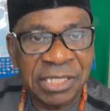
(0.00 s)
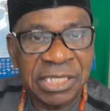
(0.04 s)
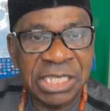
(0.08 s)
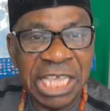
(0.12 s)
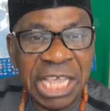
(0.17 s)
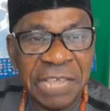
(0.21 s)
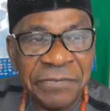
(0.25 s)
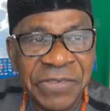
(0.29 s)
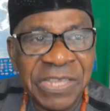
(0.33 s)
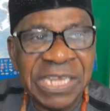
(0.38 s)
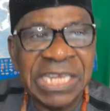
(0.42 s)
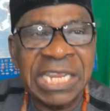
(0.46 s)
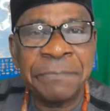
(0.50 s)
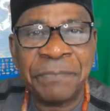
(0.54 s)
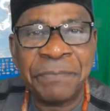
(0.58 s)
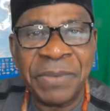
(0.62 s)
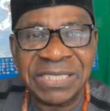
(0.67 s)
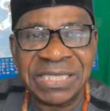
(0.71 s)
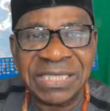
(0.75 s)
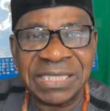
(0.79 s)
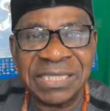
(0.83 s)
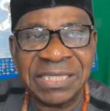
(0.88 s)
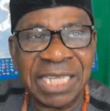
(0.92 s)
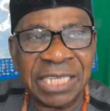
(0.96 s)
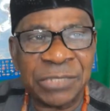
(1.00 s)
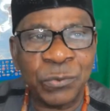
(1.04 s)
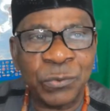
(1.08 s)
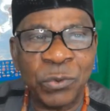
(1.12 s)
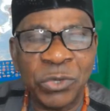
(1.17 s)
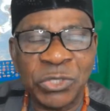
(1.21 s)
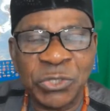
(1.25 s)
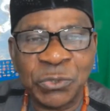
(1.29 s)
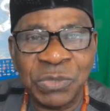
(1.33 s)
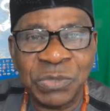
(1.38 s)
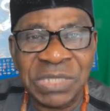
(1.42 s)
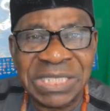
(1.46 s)
Even the person that
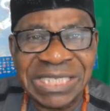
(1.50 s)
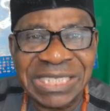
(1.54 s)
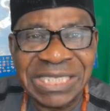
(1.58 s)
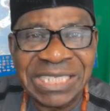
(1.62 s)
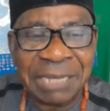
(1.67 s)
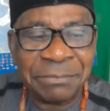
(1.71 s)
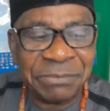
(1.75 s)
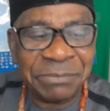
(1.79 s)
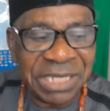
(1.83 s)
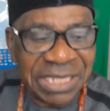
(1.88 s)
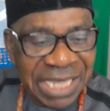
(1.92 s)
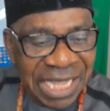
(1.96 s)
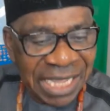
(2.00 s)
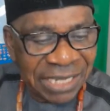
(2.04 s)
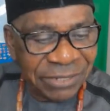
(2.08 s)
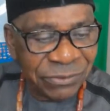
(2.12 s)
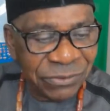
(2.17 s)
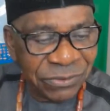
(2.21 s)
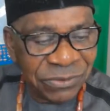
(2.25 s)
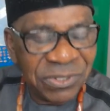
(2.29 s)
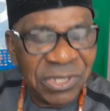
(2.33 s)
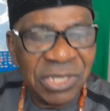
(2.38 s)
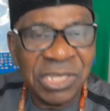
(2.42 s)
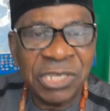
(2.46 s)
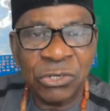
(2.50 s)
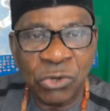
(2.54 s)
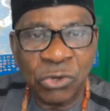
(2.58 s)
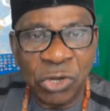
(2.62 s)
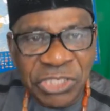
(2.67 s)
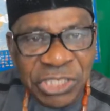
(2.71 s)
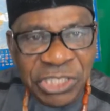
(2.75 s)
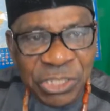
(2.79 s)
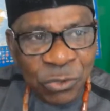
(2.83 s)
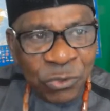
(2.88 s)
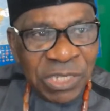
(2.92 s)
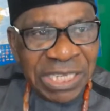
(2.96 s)
was with Nnamdi Kanu,
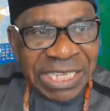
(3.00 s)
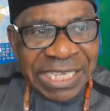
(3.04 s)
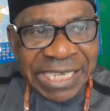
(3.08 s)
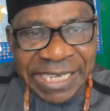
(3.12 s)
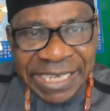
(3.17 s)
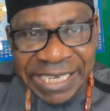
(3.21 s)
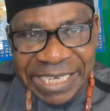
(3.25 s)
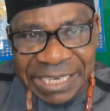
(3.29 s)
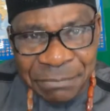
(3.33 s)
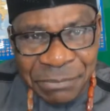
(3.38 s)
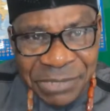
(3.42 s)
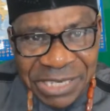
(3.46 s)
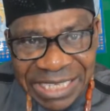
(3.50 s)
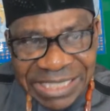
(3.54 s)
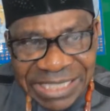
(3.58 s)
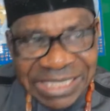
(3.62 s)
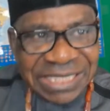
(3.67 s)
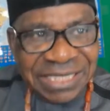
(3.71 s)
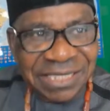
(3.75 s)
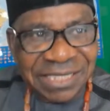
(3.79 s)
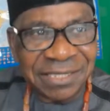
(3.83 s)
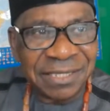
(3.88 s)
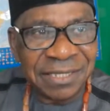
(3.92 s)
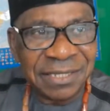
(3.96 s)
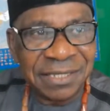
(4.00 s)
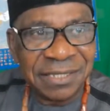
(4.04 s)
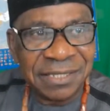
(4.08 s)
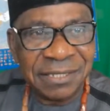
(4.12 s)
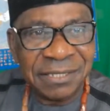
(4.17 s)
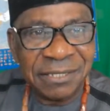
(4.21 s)
nothing incriminating,